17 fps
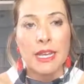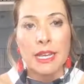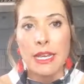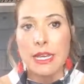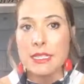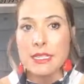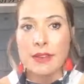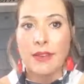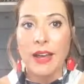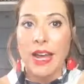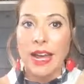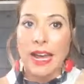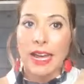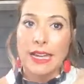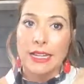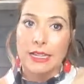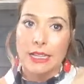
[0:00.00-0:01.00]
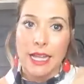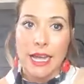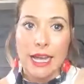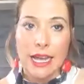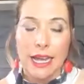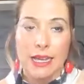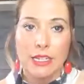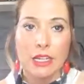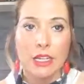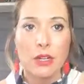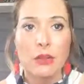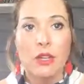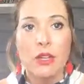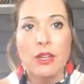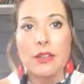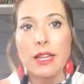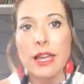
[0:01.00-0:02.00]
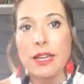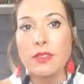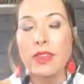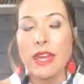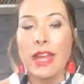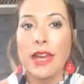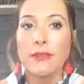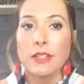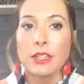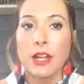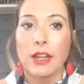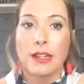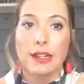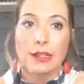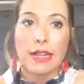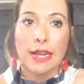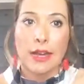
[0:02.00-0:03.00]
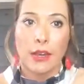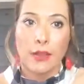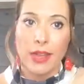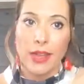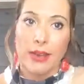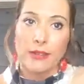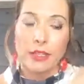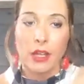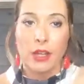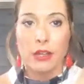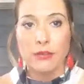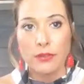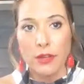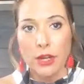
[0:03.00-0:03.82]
is of high class, like they have a lot of clout, they have a lot of